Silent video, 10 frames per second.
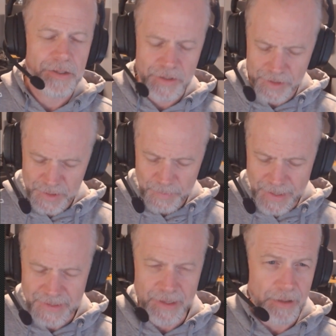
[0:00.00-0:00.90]
the
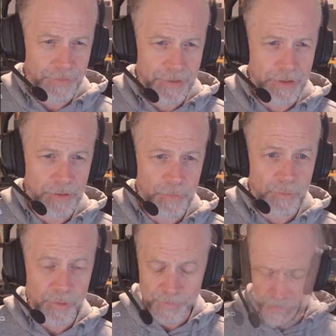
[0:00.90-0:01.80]
space elephant in the
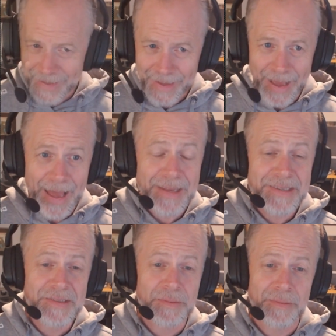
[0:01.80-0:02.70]
room.
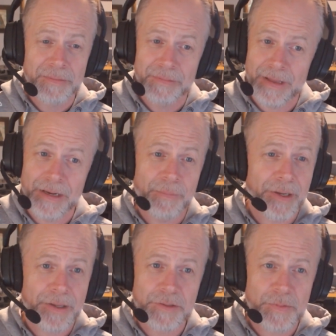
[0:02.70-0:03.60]
As
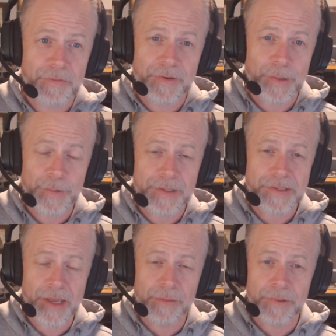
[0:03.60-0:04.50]
anybody who's been following this
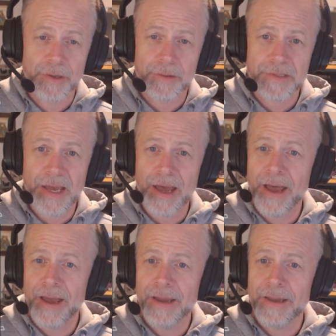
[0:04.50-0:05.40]
game knows,
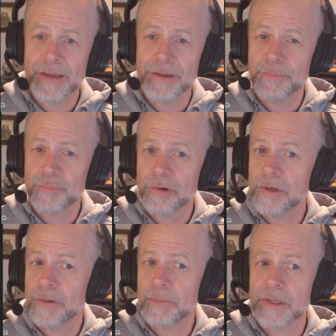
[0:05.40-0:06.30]
I
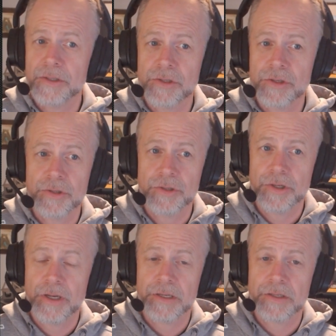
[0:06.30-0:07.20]
pretty much
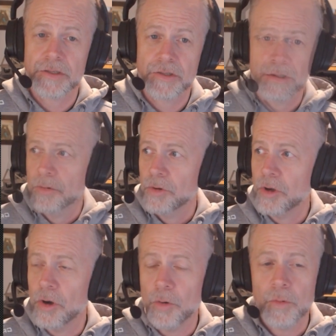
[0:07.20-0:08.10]
just
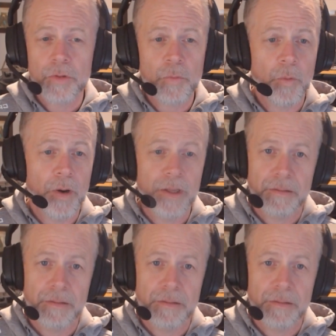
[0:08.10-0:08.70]
go with what